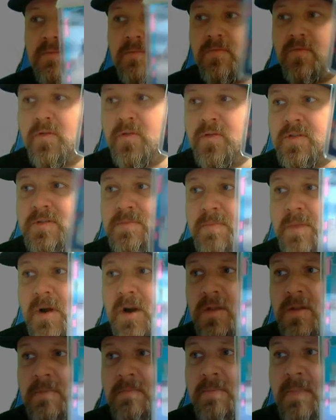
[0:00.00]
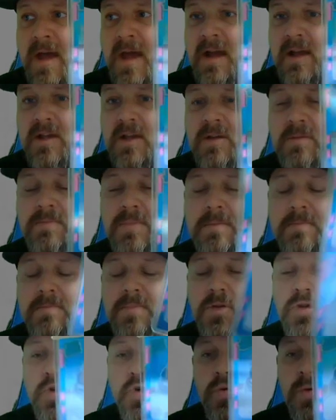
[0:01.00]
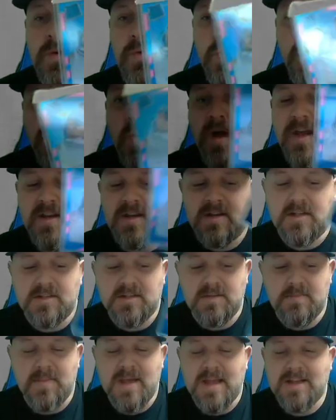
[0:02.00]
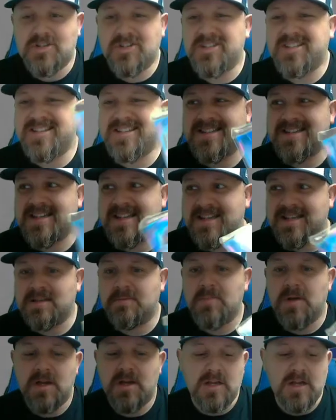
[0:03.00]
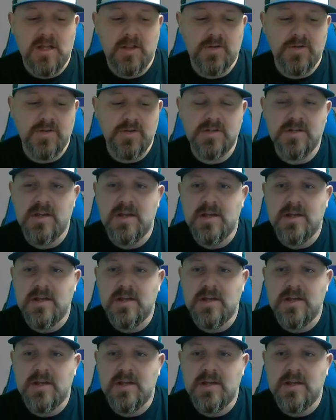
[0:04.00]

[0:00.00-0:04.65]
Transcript: for this Marlon Mack, it'd be blue and white because it matches the team colors.